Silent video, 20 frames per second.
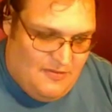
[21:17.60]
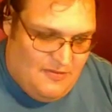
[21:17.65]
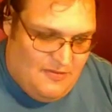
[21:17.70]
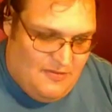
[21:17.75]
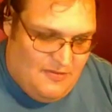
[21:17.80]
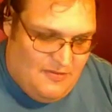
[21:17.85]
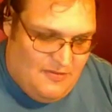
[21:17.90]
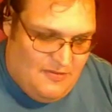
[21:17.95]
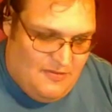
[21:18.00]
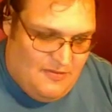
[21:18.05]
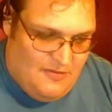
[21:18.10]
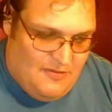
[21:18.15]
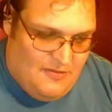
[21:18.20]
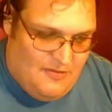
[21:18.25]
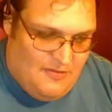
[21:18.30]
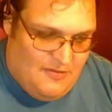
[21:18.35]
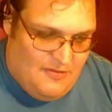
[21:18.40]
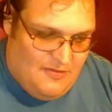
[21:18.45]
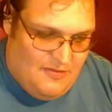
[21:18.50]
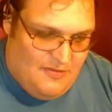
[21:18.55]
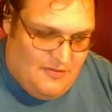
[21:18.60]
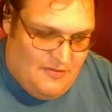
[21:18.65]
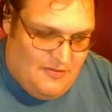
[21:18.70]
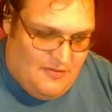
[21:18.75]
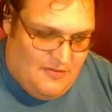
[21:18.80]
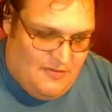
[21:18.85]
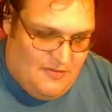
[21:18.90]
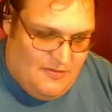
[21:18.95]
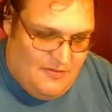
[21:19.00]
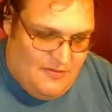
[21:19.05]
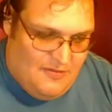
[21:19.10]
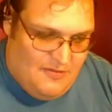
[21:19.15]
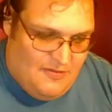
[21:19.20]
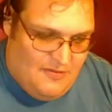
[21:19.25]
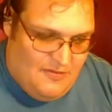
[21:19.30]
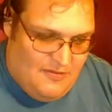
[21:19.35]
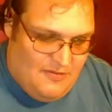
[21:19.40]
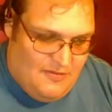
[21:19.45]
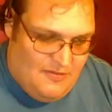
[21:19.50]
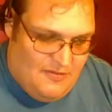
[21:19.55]
They're really good people. They help you
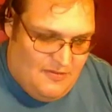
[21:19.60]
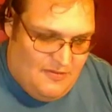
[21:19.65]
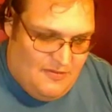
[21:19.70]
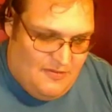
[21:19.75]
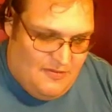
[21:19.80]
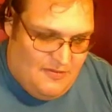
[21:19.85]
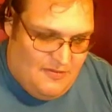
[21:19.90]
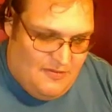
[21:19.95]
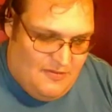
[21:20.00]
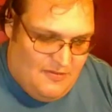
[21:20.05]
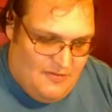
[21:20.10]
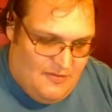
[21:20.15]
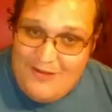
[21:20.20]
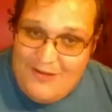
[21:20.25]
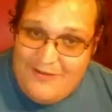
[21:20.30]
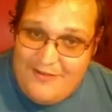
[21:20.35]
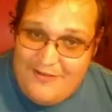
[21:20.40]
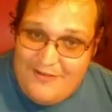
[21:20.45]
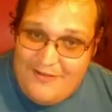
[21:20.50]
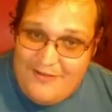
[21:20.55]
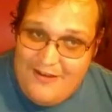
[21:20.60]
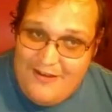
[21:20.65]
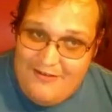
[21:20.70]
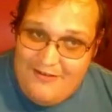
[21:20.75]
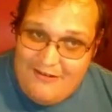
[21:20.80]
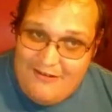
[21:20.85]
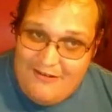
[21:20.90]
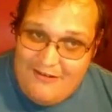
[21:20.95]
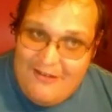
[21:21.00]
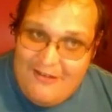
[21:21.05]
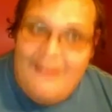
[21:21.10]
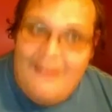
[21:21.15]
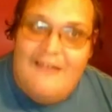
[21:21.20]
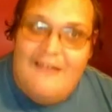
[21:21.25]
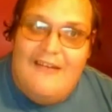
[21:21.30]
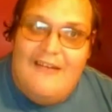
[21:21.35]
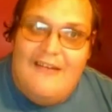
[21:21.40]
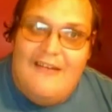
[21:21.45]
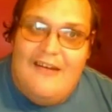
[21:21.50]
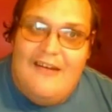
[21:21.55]
with like assignments and the structure
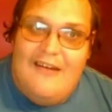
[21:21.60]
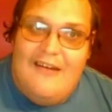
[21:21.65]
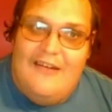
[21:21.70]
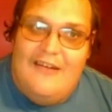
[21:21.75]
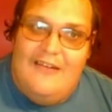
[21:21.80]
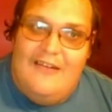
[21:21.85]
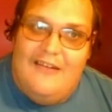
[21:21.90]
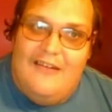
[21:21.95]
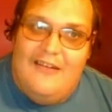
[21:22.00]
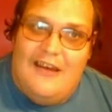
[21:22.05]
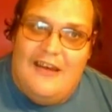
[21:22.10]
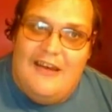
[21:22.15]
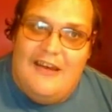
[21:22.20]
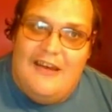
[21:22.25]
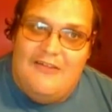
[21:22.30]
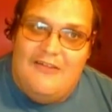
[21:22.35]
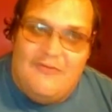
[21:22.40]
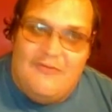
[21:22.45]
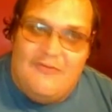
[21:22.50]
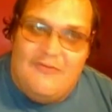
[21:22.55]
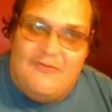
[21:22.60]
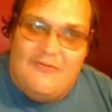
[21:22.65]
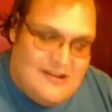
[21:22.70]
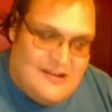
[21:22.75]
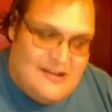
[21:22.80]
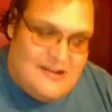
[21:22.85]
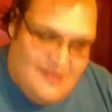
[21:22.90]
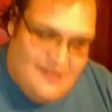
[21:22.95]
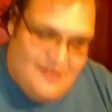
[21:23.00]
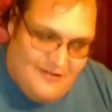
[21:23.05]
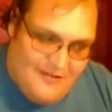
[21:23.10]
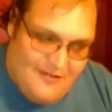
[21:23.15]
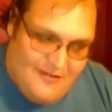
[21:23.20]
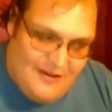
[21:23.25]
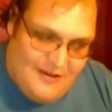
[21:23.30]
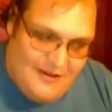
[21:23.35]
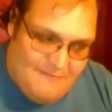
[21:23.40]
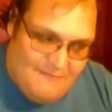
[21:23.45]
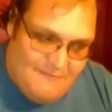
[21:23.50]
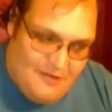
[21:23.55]
and how to write your
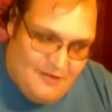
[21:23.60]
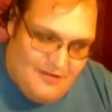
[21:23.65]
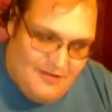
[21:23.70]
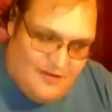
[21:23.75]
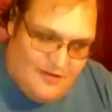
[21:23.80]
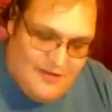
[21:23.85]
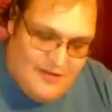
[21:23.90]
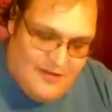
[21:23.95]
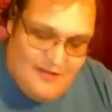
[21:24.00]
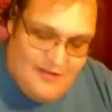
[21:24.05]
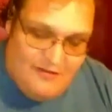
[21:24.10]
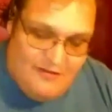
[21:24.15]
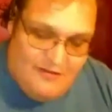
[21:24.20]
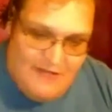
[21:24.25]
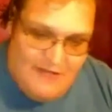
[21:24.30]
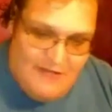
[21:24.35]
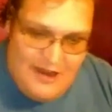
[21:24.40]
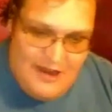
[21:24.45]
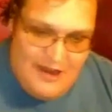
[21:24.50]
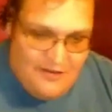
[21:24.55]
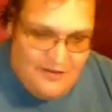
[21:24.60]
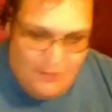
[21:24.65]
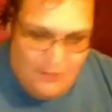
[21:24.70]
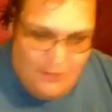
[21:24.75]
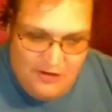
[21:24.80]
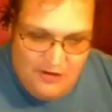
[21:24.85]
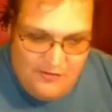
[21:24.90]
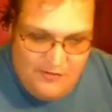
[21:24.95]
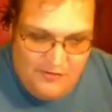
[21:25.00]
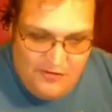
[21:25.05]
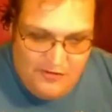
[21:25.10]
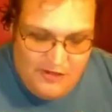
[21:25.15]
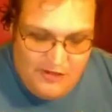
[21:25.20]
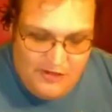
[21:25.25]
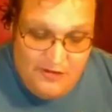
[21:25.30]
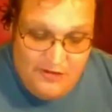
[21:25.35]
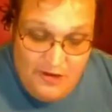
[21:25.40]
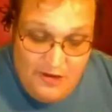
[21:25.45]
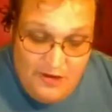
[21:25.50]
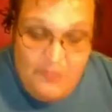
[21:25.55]
assignment. They don't do any of the work for you.
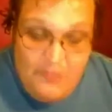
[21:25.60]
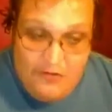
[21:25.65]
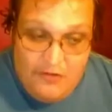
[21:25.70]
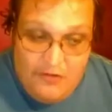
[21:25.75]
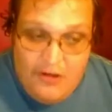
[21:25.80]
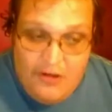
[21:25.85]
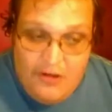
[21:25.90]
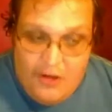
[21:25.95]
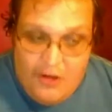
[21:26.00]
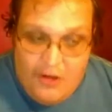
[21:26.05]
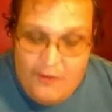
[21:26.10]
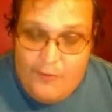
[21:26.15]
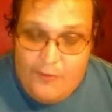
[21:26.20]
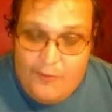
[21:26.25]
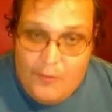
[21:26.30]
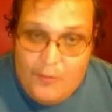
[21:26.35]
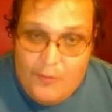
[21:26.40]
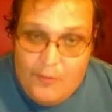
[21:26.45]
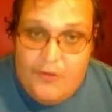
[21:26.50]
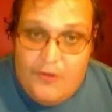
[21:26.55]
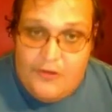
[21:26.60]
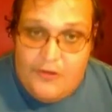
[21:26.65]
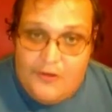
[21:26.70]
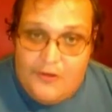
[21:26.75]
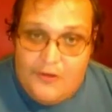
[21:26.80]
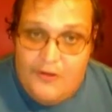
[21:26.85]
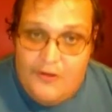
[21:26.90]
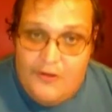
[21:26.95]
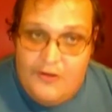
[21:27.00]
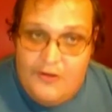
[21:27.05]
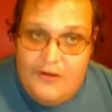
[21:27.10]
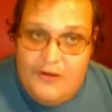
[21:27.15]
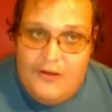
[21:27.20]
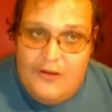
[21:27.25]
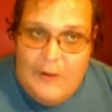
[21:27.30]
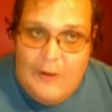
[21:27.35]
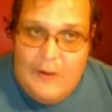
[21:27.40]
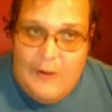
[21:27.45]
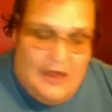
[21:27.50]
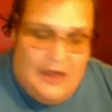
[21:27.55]
You do your own work,
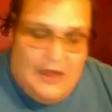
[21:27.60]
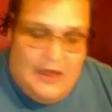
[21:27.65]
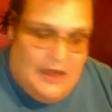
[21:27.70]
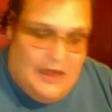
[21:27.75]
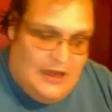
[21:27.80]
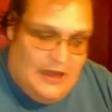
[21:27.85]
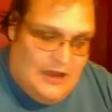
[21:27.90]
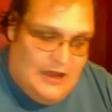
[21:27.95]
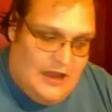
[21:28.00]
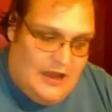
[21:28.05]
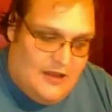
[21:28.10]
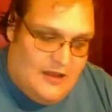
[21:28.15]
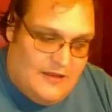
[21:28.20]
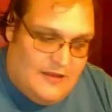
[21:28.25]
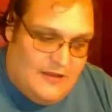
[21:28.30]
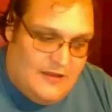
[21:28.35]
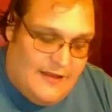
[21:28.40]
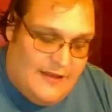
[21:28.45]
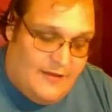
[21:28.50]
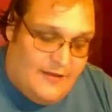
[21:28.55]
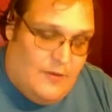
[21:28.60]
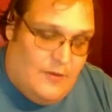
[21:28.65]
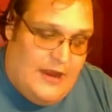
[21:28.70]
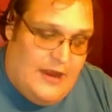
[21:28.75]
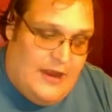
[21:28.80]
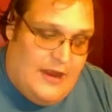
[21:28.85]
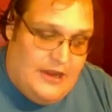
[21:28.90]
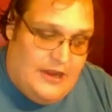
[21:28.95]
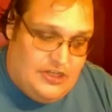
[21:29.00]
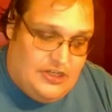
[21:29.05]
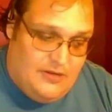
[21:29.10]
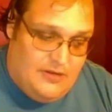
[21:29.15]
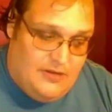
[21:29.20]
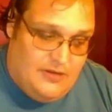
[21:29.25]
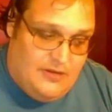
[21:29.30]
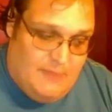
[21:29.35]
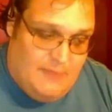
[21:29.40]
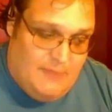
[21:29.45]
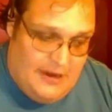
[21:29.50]
and that's the way it should be.